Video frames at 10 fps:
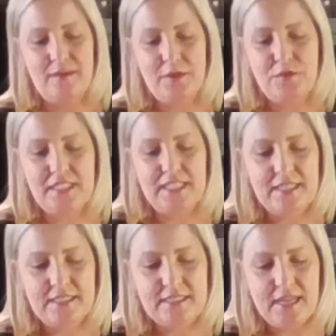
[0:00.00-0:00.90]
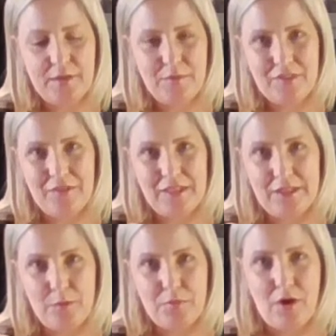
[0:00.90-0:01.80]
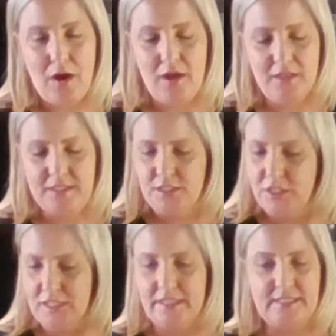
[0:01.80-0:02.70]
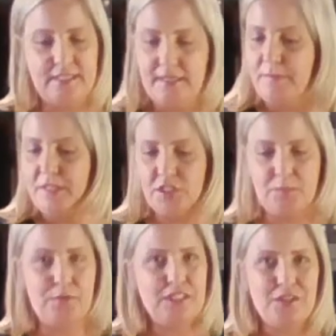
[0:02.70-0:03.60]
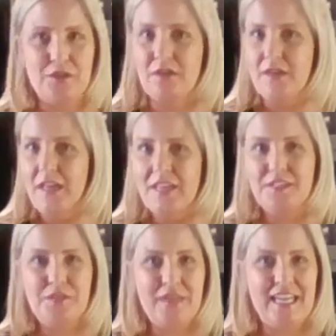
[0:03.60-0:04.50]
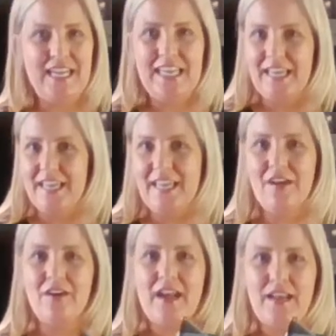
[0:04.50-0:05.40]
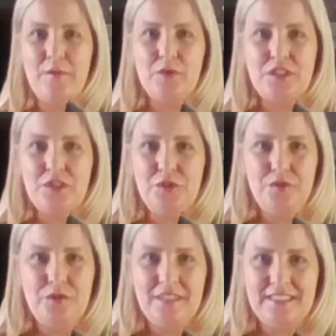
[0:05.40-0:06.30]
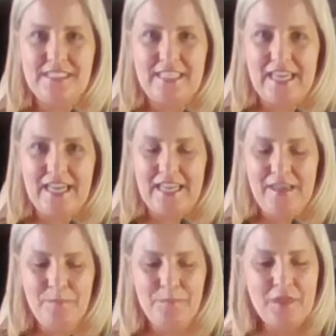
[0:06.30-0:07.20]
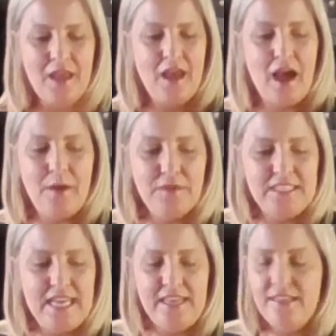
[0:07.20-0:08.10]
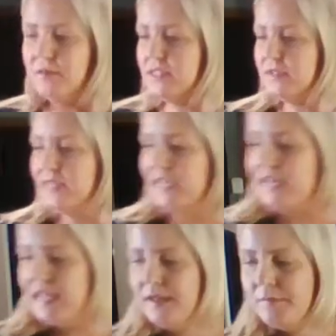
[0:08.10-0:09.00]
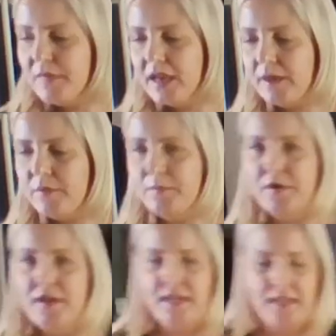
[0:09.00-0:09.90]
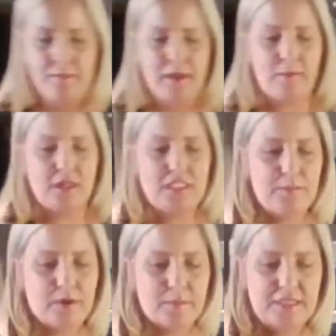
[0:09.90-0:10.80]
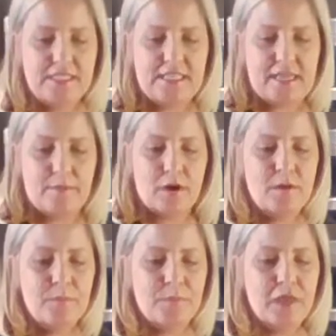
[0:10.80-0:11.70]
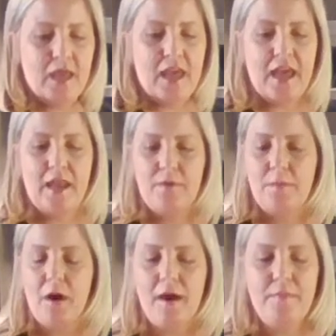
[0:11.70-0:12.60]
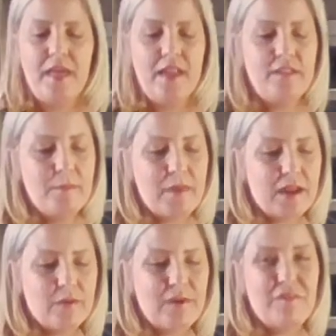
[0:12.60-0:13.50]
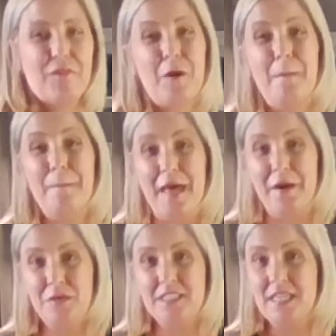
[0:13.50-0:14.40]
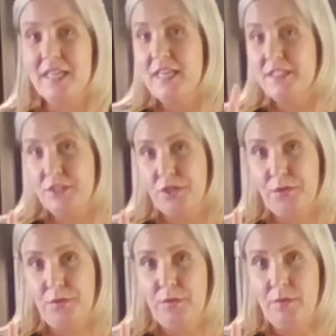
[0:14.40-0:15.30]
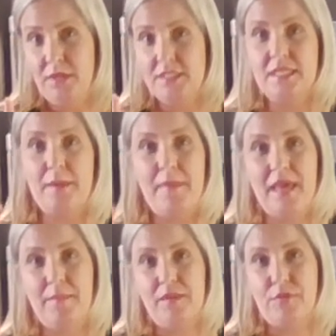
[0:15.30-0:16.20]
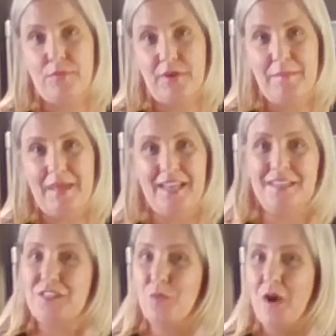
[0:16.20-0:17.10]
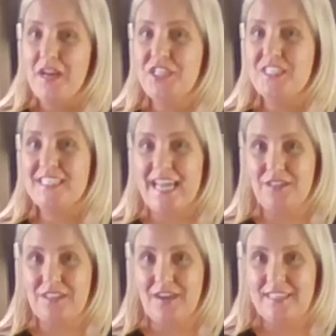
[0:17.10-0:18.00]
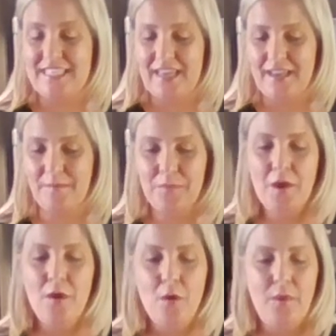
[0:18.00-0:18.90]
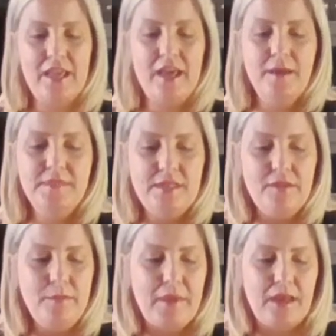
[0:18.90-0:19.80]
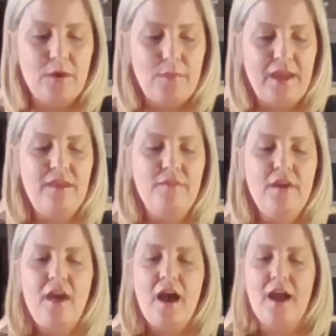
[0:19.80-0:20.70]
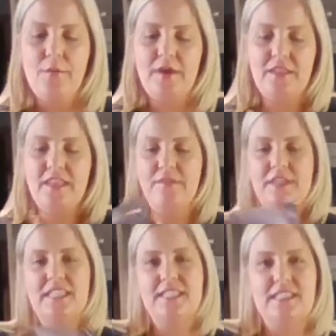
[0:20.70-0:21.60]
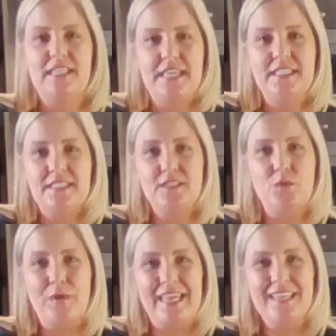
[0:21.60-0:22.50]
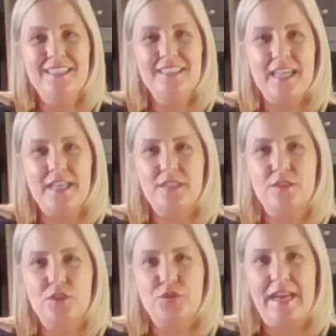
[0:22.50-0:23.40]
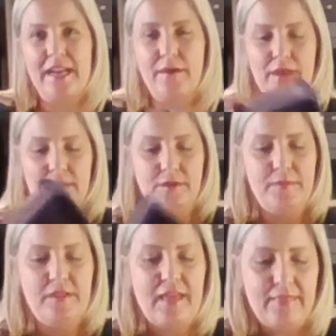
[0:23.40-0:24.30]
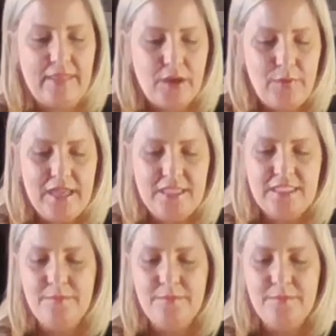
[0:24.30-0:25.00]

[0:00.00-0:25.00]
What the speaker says: using this side with all the little prongs. She simply just puts her zucchini in here and it will noodle a zucchini. I would take those zucchini and I would put it in my multi-purpose steamer and I would pop that in the microwave for about 2 to maybe 3 minutes. You want it just al dente. When it comes out of the microwave, I will give it a slight squeeze and drain out a little bit of that liquid.